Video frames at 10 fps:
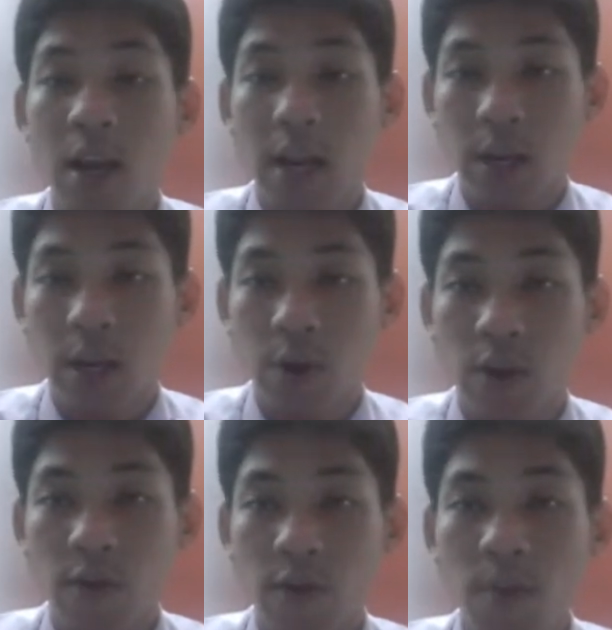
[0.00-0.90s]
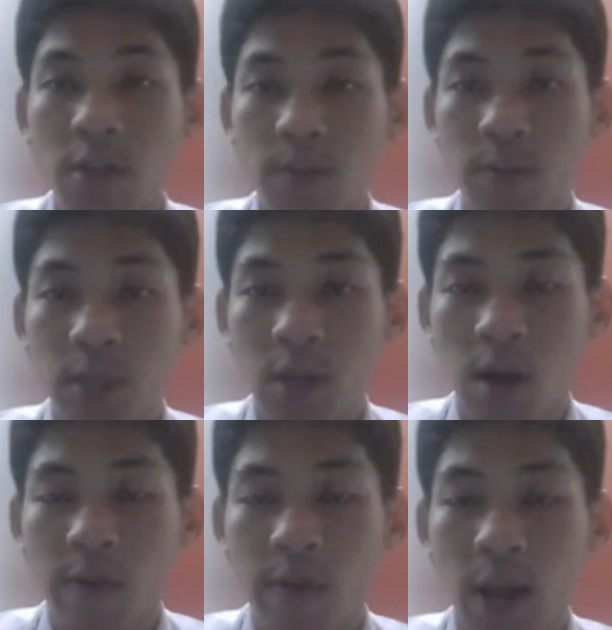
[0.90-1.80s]
The uniform dispersion
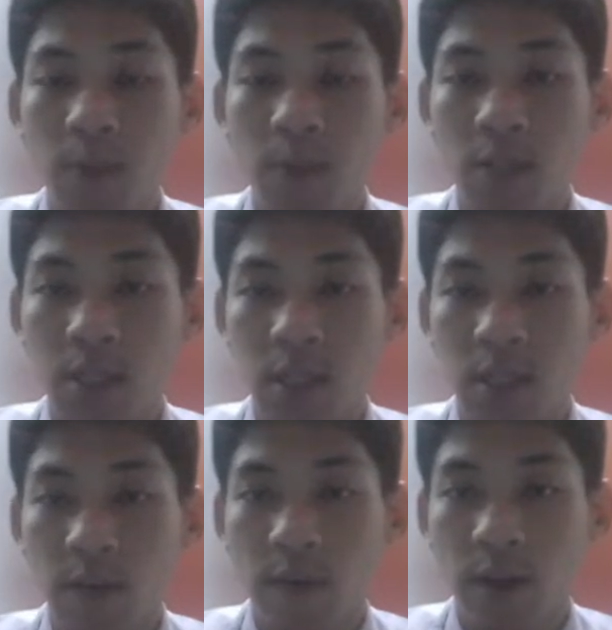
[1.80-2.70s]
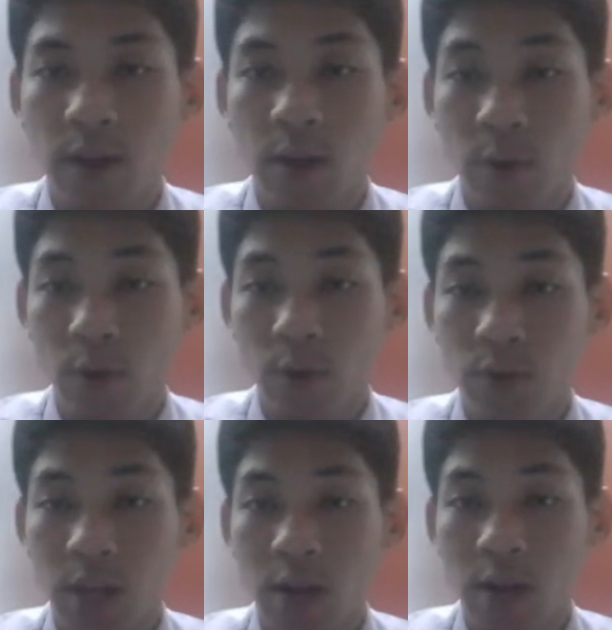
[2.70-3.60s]
of MCC fill the holes in
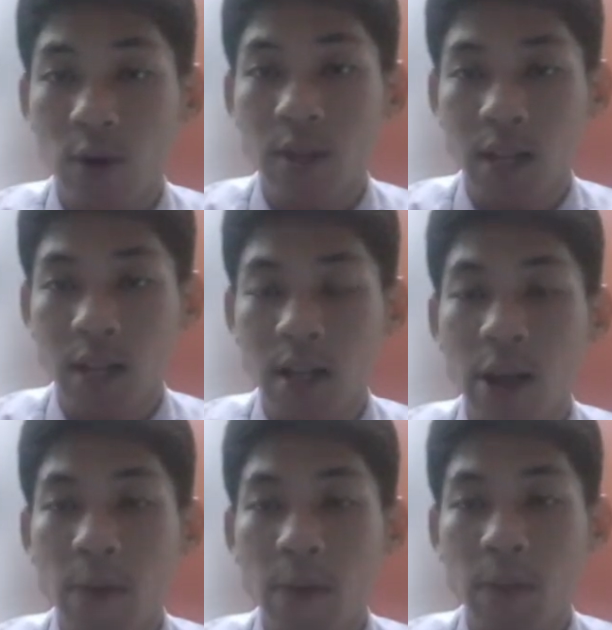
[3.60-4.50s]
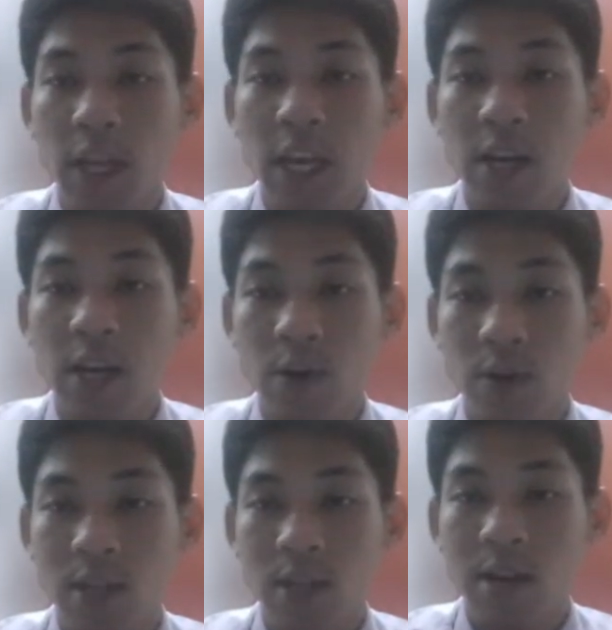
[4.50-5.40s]
the coating, making the
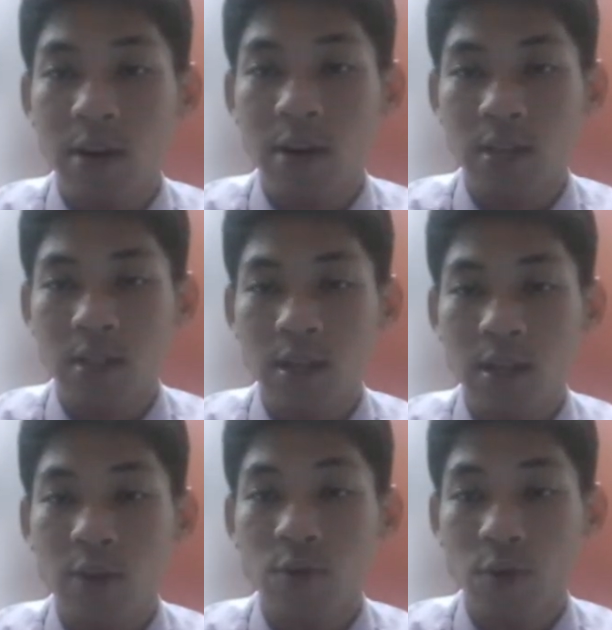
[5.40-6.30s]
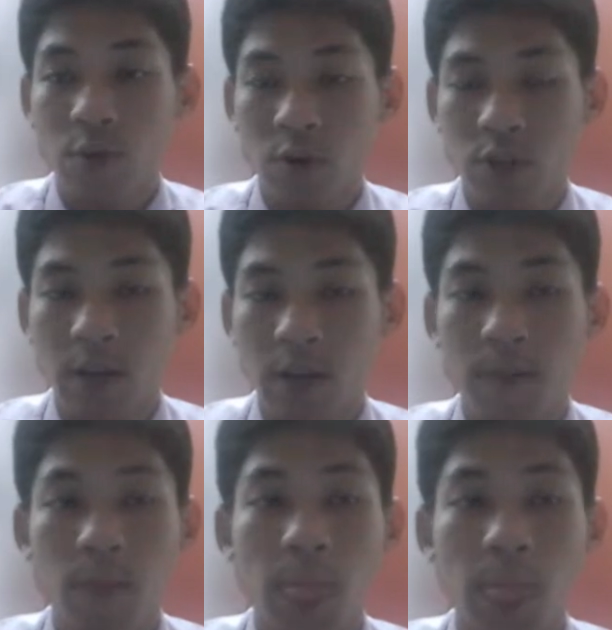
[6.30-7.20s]
coating resistant to corrosion.
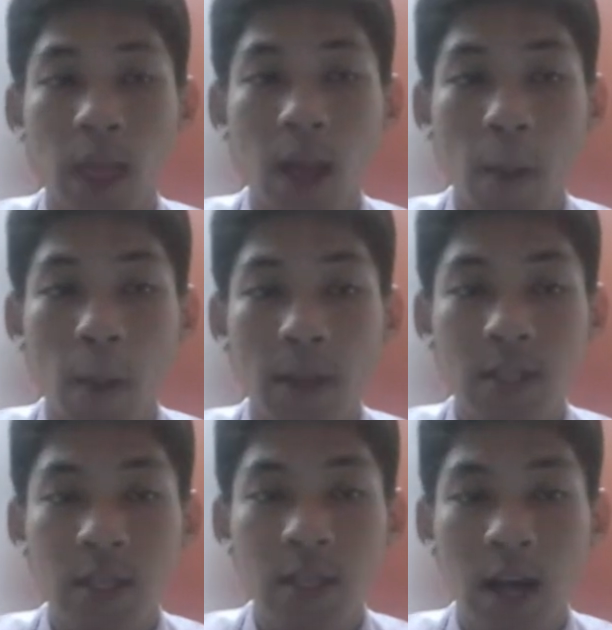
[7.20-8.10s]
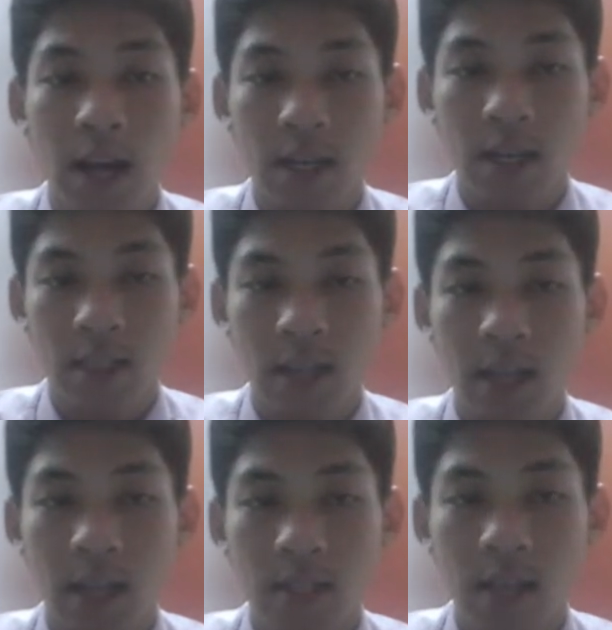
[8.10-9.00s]
Pencil hardness
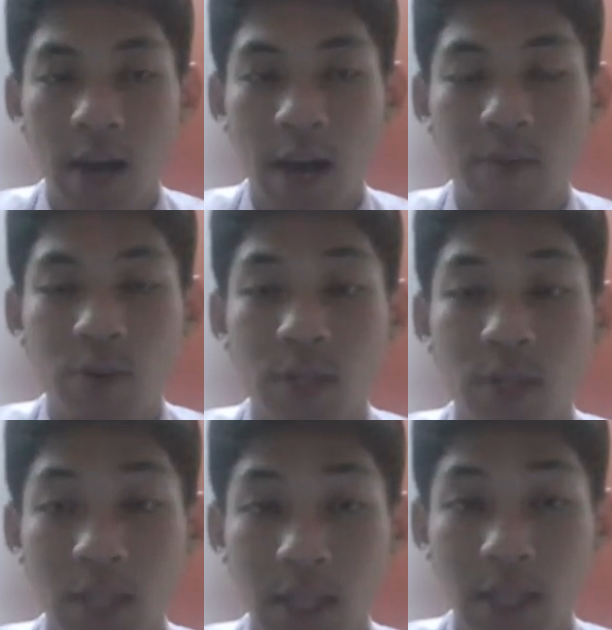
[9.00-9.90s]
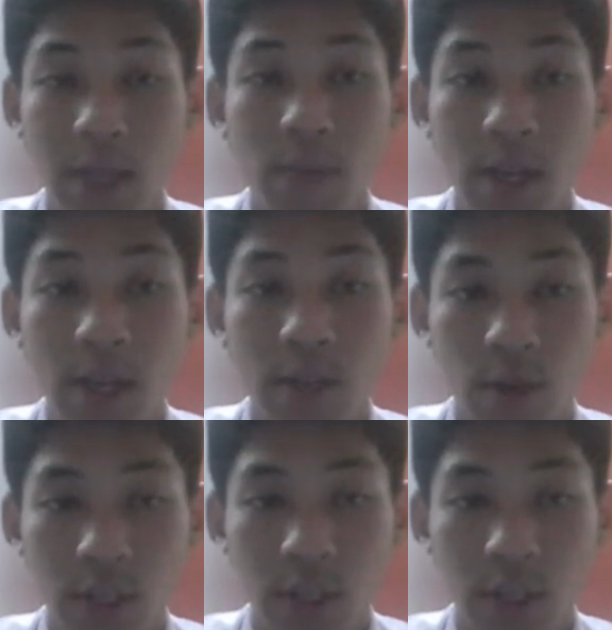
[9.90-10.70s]
test up to 30 minutes sonication